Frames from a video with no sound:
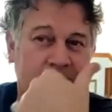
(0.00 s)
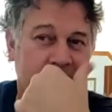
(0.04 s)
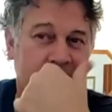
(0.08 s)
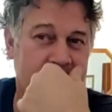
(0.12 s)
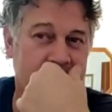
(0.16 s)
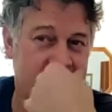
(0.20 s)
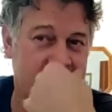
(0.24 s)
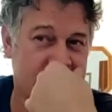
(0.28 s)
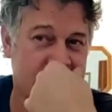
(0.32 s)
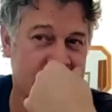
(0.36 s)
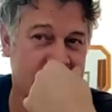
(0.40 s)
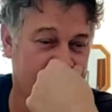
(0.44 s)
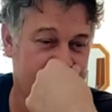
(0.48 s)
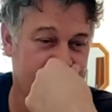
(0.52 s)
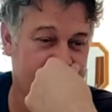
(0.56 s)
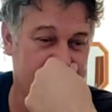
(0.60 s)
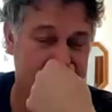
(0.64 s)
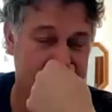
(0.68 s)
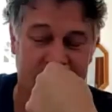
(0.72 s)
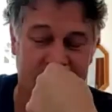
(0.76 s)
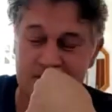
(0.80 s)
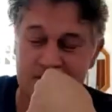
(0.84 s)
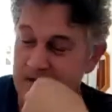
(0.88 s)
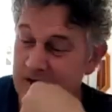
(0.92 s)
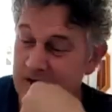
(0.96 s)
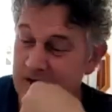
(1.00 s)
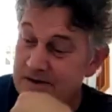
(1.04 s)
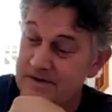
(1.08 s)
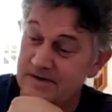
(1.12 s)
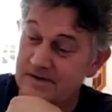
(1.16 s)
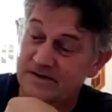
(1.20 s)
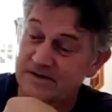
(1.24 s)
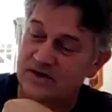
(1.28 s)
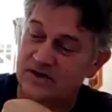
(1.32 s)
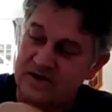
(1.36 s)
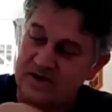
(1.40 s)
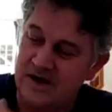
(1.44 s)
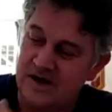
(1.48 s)
closed my nose and I
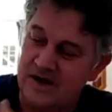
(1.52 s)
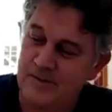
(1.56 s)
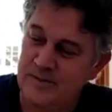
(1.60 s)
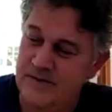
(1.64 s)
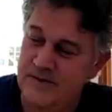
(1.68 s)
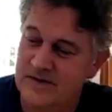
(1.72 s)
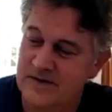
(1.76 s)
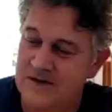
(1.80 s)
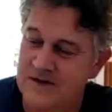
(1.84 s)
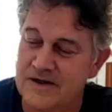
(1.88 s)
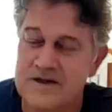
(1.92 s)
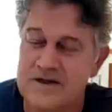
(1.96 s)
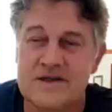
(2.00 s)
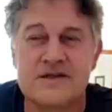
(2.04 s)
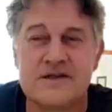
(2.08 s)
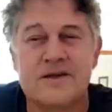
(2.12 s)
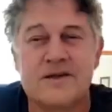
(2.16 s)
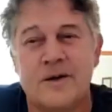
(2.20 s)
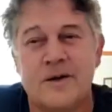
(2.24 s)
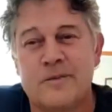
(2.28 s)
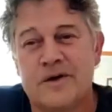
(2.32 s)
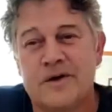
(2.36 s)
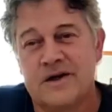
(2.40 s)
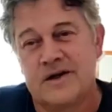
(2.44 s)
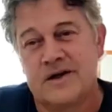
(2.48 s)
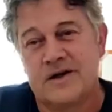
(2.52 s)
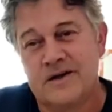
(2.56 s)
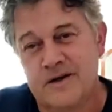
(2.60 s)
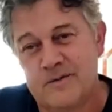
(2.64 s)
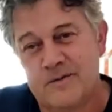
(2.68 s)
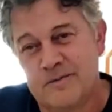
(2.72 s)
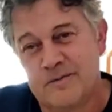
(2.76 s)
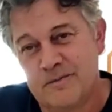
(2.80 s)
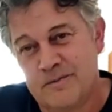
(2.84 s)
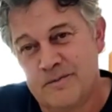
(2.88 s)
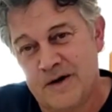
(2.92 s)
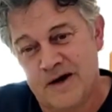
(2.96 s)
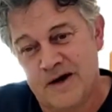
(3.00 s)
stabbed it in the stomach and
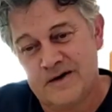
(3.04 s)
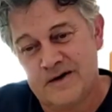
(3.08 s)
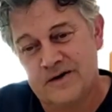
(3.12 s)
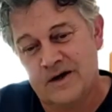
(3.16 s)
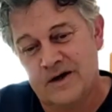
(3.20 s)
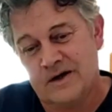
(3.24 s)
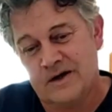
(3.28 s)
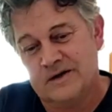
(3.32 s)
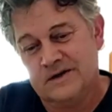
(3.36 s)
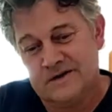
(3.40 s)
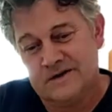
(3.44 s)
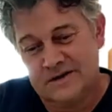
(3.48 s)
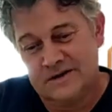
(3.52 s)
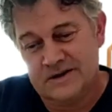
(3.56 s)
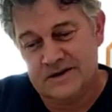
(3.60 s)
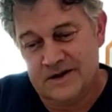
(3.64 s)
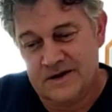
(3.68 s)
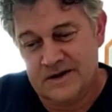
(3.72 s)
it blew down.